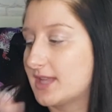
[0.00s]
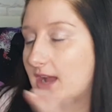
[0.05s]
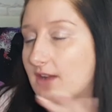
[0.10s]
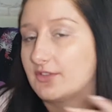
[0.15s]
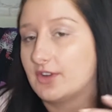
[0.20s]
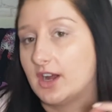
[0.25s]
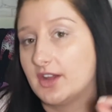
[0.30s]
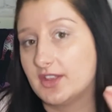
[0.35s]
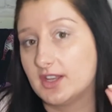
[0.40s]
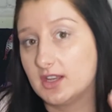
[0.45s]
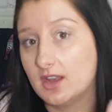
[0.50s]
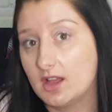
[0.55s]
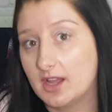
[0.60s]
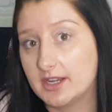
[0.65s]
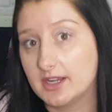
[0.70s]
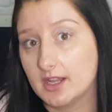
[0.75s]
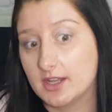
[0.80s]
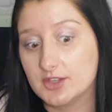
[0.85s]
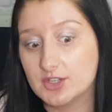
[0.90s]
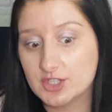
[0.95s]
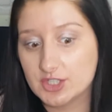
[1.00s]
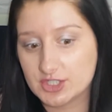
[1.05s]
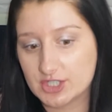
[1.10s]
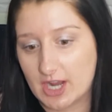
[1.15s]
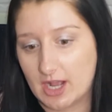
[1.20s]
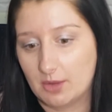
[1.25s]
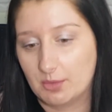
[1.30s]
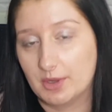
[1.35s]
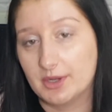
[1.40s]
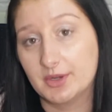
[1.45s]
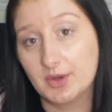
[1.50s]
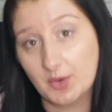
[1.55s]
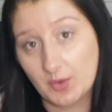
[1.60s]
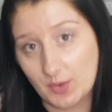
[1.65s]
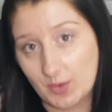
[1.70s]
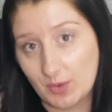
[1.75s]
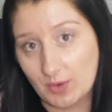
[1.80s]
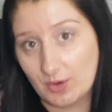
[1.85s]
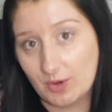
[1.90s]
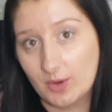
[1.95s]
that for either liner, the gel one,
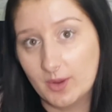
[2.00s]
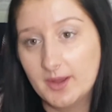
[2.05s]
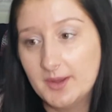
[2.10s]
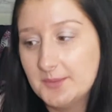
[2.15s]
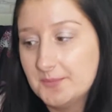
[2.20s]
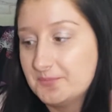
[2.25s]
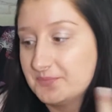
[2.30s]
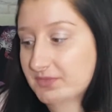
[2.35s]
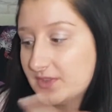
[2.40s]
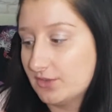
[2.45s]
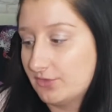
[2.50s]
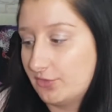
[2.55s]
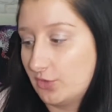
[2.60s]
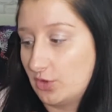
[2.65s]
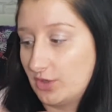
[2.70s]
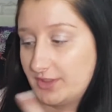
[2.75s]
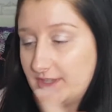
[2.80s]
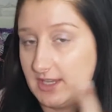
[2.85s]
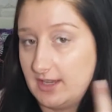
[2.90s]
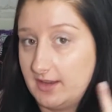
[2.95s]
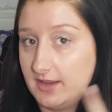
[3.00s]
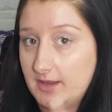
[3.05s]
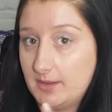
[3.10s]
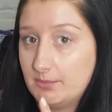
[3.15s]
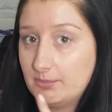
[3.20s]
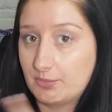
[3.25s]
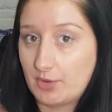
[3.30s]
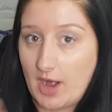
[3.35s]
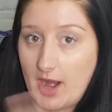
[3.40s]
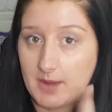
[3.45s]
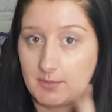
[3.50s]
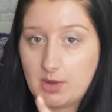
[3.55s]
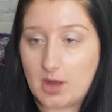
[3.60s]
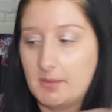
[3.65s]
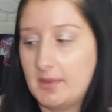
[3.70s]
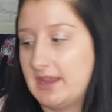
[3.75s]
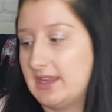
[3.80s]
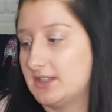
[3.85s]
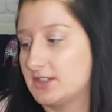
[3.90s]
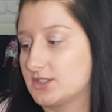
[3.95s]
or for the brow
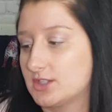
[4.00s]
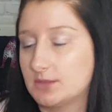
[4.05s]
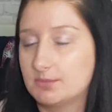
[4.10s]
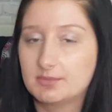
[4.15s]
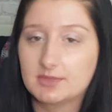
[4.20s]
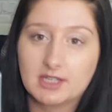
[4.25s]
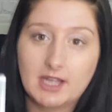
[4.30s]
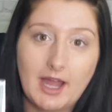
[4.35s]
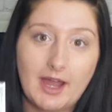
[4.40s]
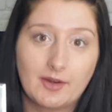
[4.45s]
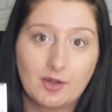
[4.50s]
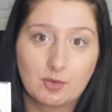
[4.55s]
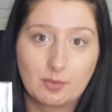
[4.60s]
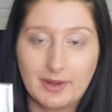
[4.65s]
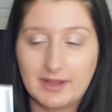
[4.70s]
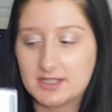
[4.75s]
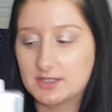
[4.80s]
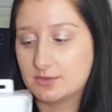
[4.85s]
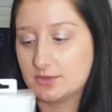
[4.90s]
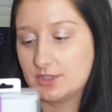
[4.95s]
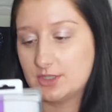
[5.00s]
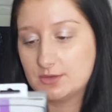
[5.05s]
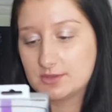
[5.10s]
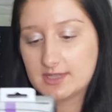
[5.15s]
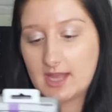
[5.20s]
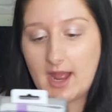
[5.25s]
pomade, so I cannot wait to use